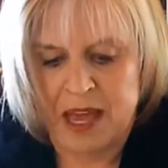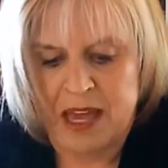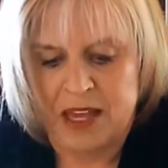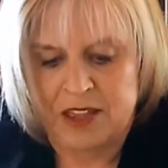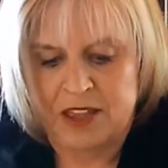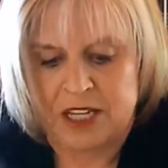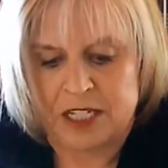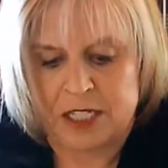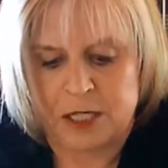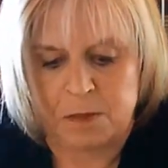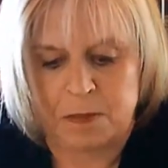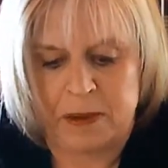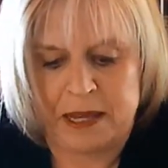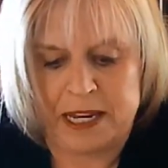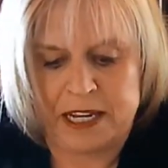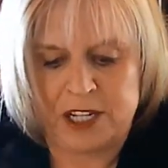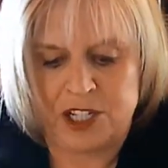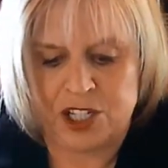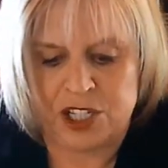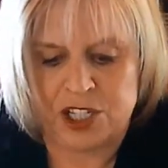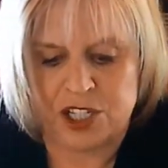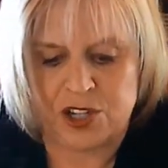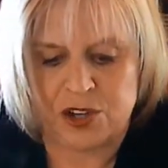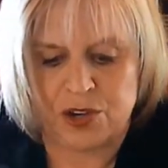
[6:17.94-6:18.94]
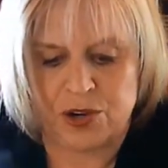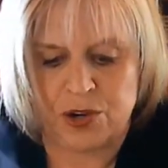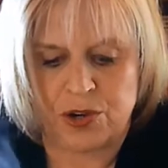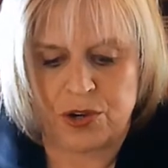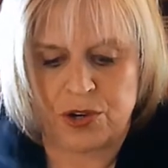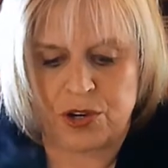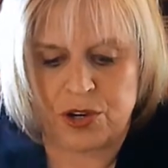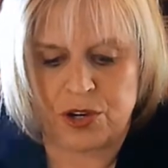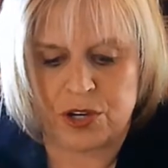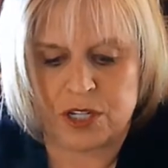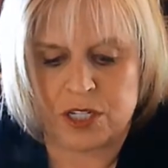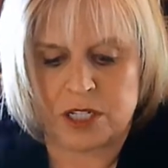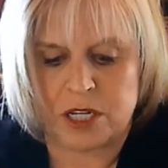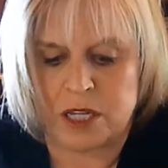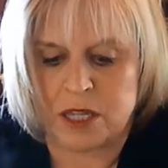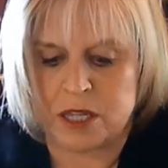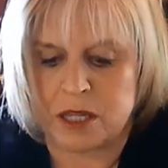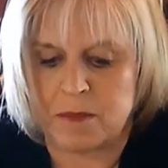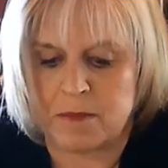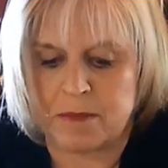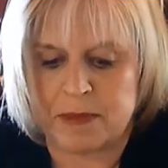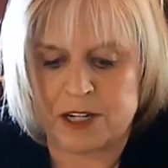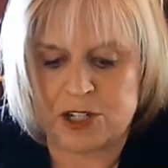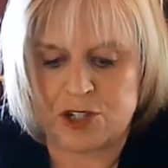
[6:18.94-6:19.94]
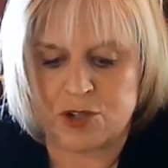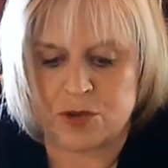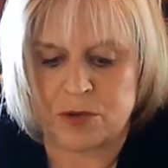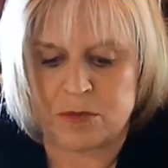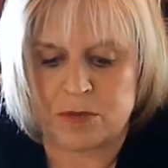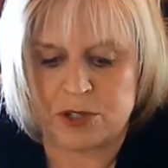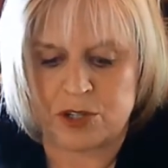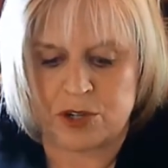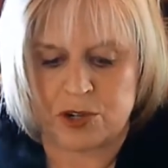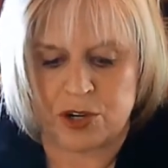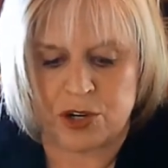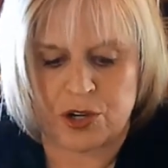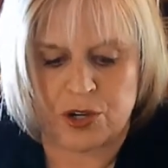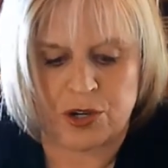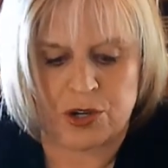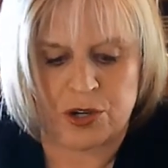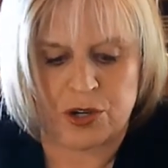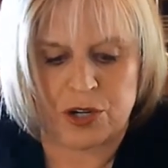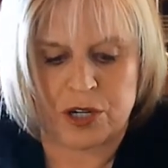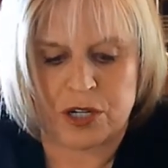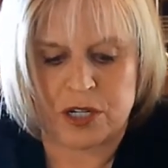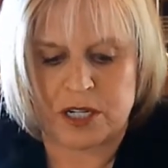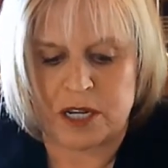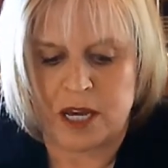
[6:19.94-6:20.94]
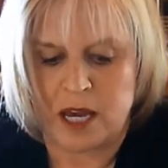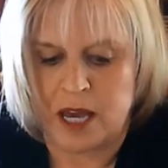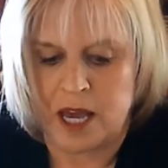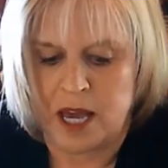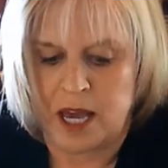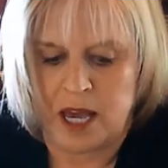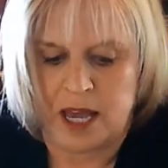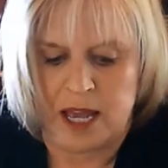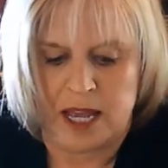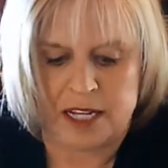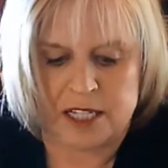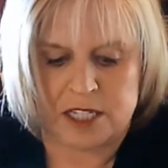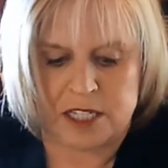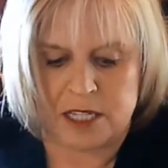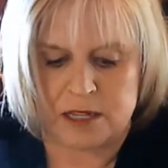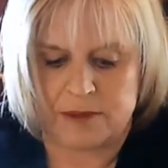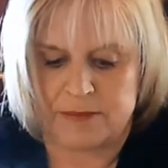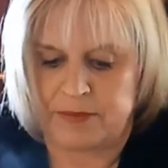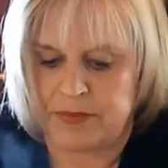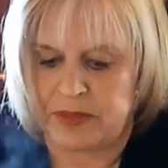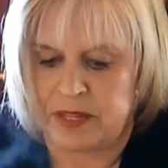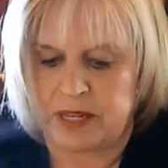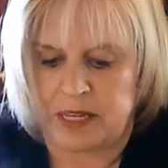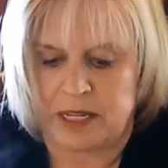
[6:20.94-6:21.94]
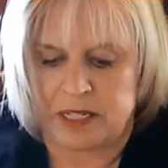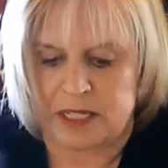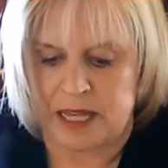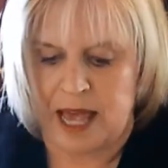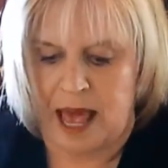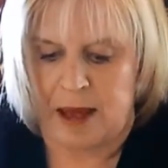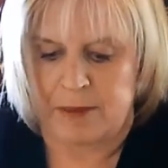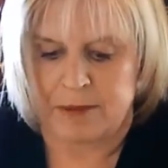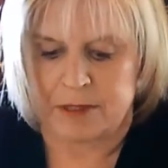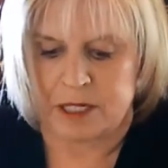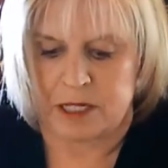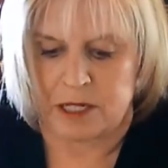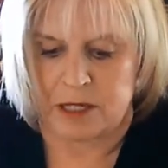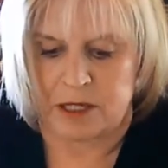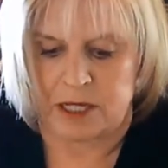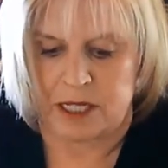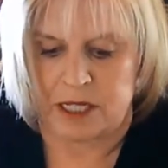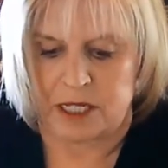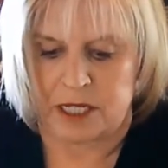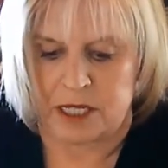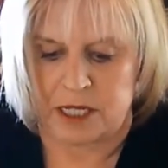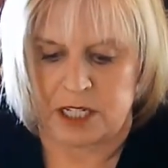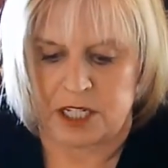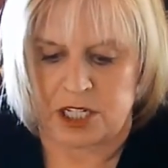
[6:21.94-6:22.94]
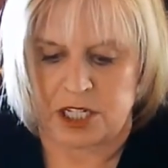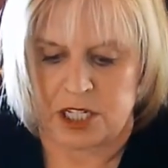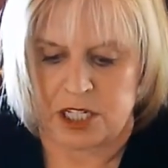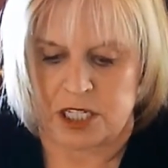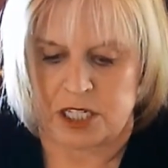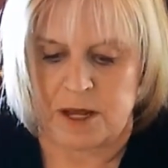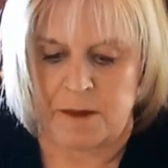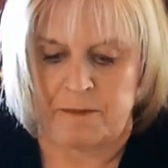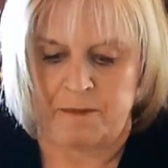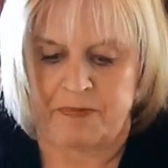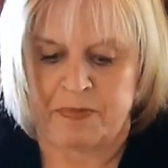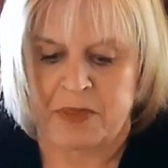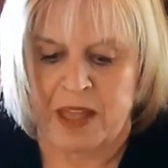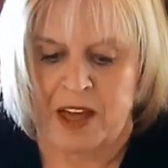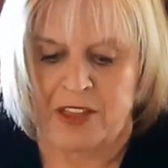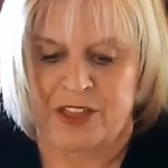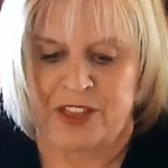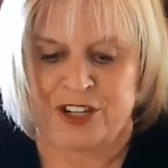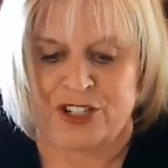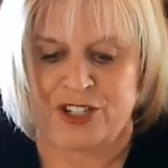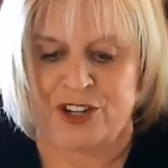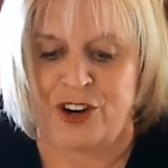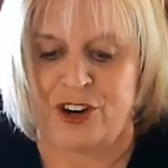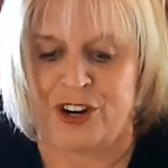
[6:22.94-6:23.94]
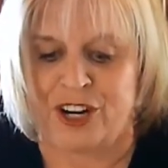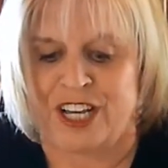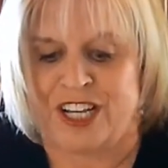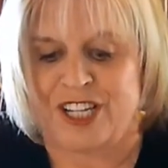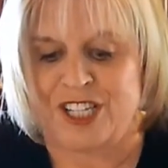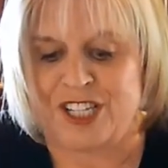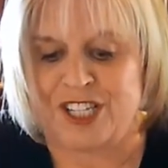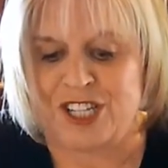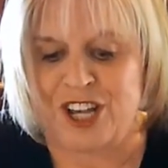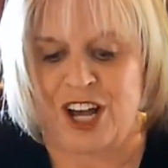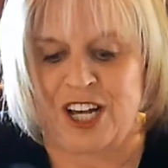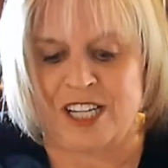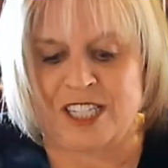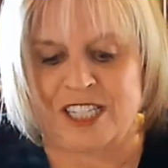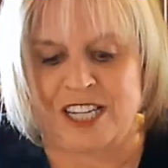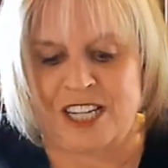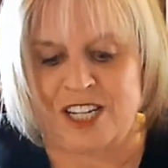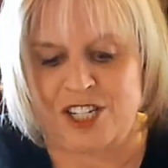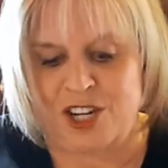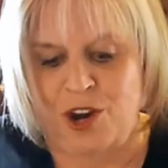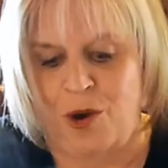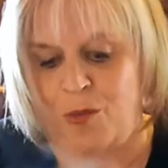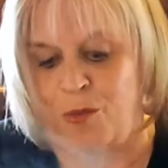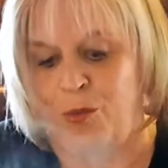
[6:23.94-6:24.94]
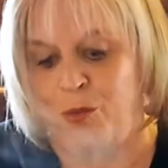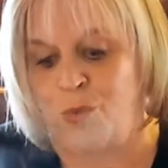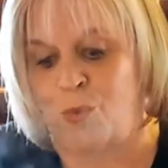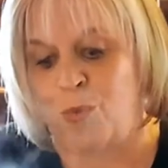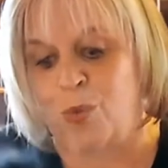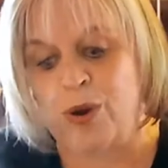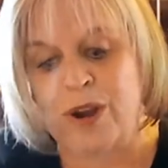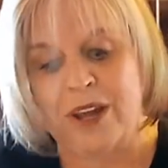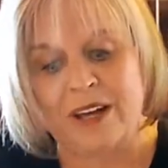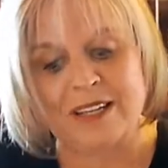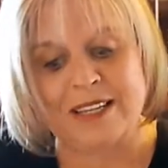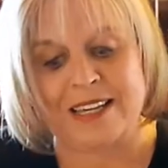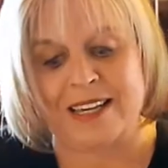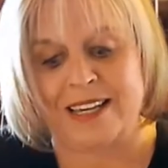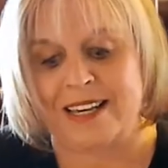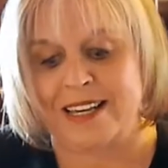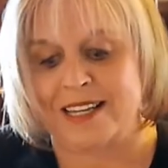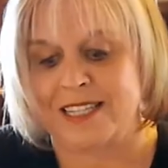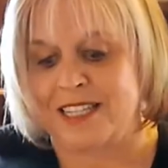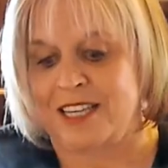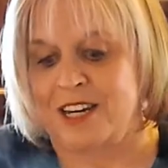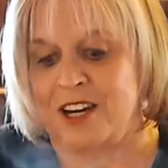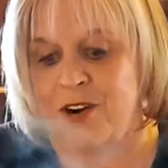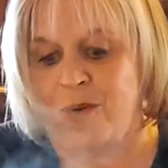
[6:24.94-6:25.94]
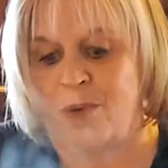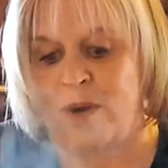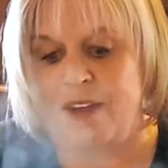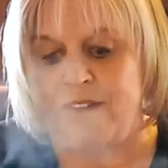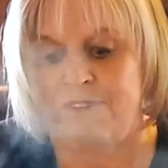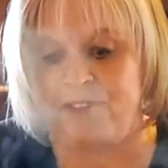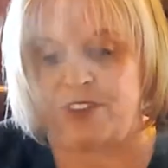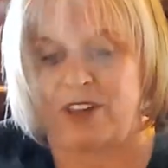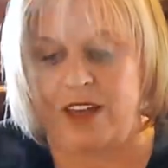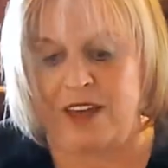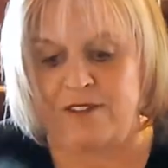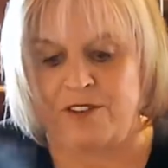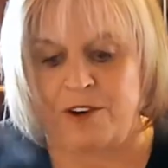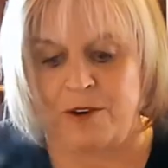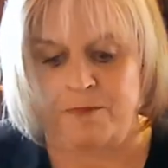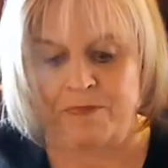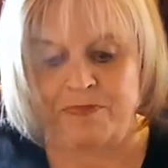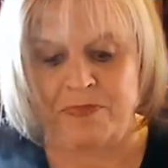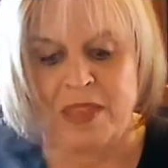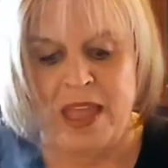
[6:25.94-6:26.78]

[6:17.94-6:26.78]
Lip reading: the spinach is cooked, the mushrooms are cooked. It's absolutely delicious. The turkey sausage really gives it a great flavor.